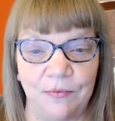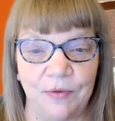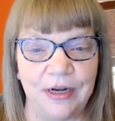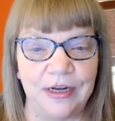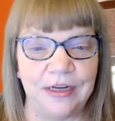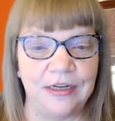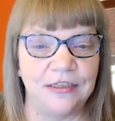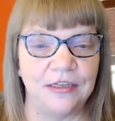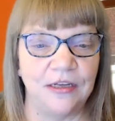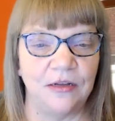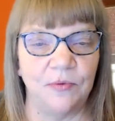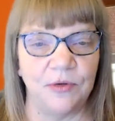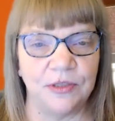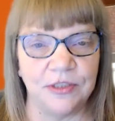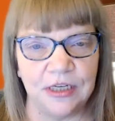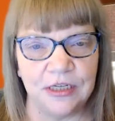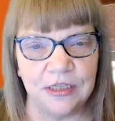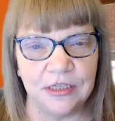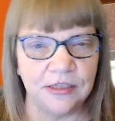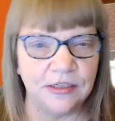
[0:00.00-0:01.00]
What he did was
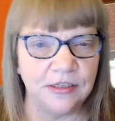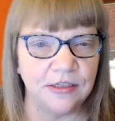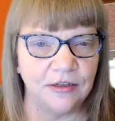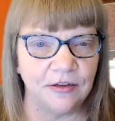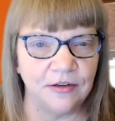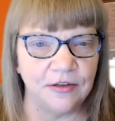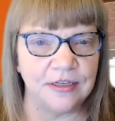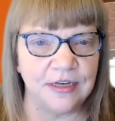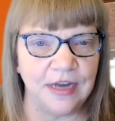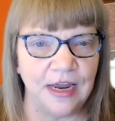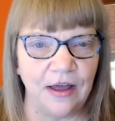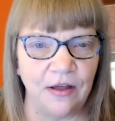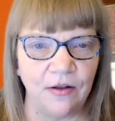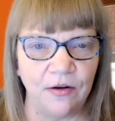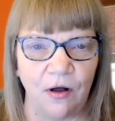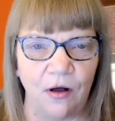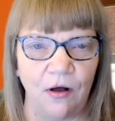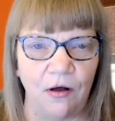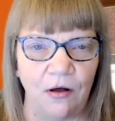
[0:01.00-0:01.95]
he distilled down